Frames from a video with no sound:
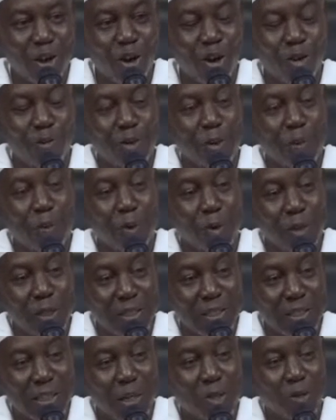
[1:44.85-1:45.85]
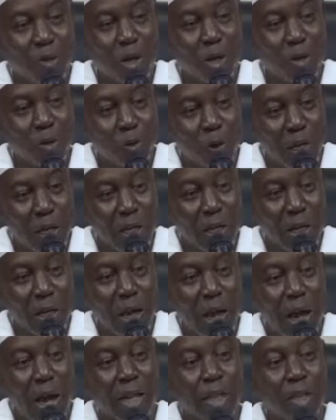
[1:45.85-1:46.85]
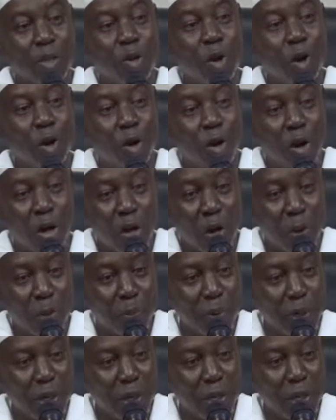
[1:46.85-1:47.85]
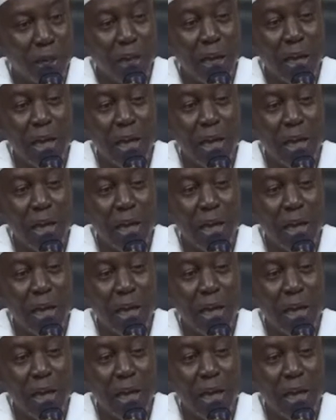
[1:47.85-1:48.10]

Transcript: of the project that you are doing and your own company,